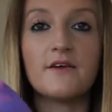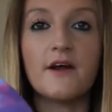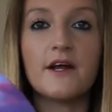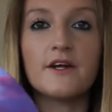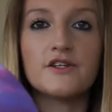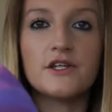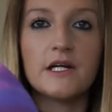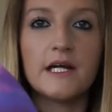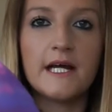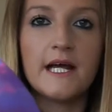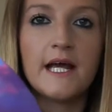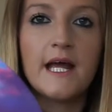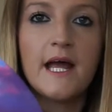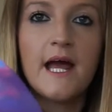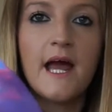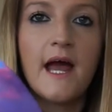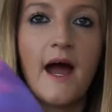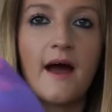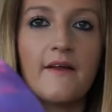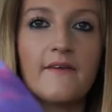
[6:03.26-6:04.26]
actually.
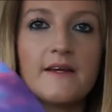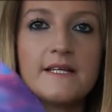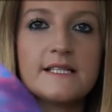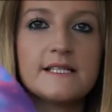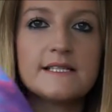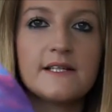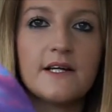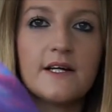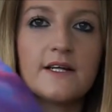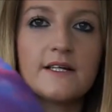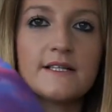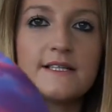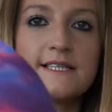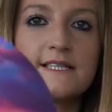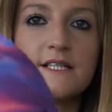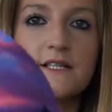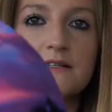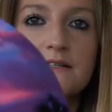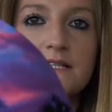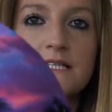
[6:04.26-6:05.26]
And this is like a
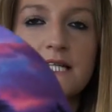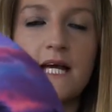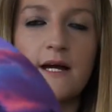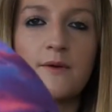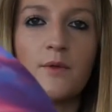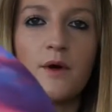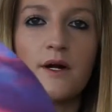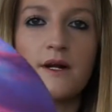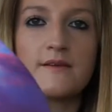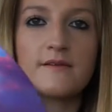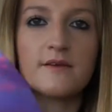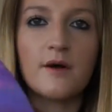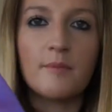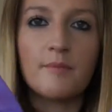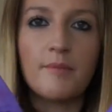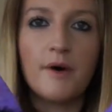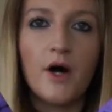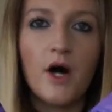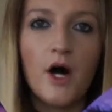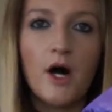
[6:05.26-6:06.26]
sunset one. It's got
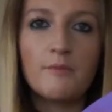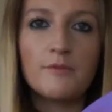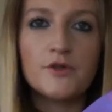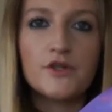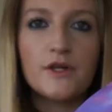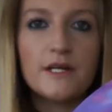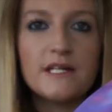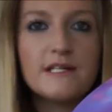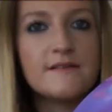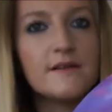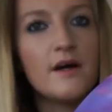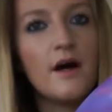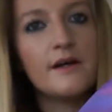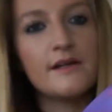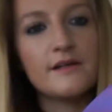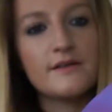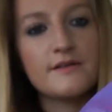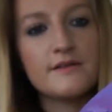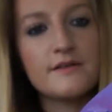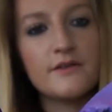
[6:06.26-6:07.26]
palm trees on
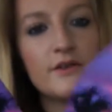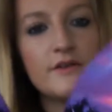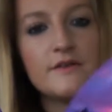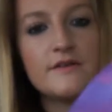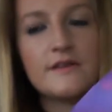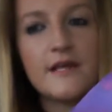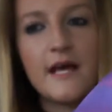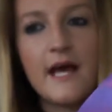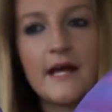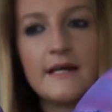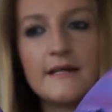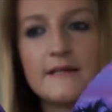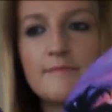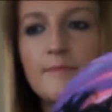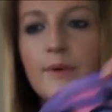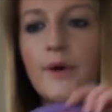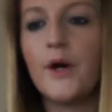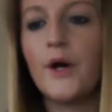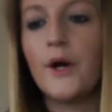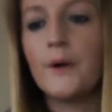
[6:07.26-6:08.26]
and sunset, and it's
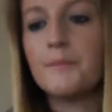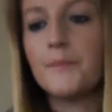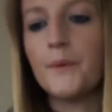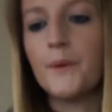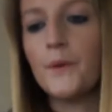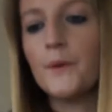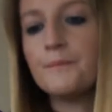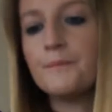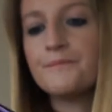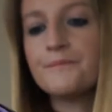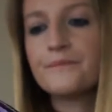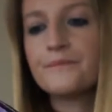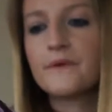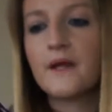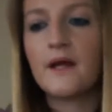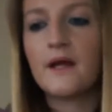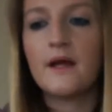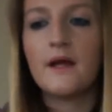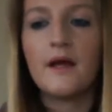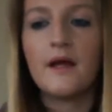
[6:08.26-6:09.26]
purple
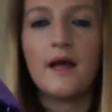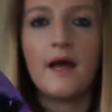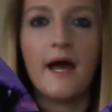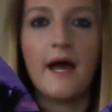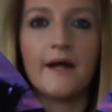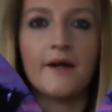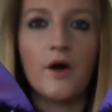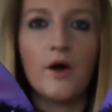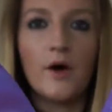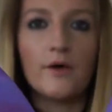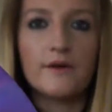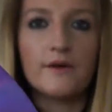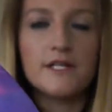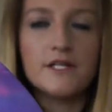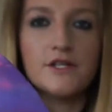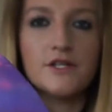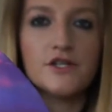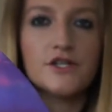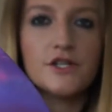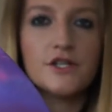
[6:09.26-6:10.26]
and
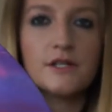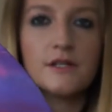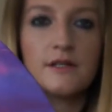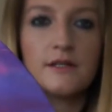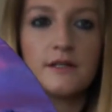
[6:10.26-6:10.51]
orange.